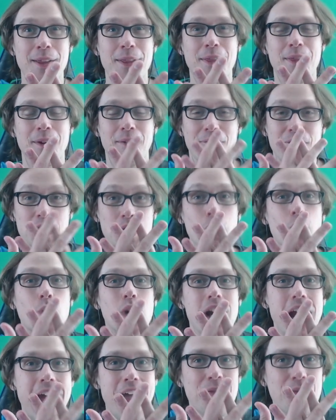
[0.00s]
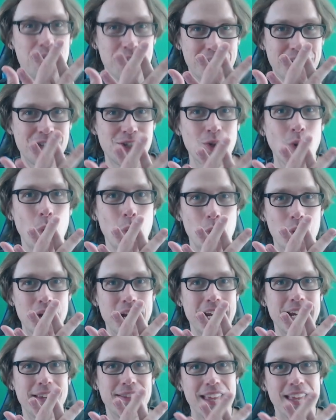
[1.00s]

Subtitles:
the viewer and the story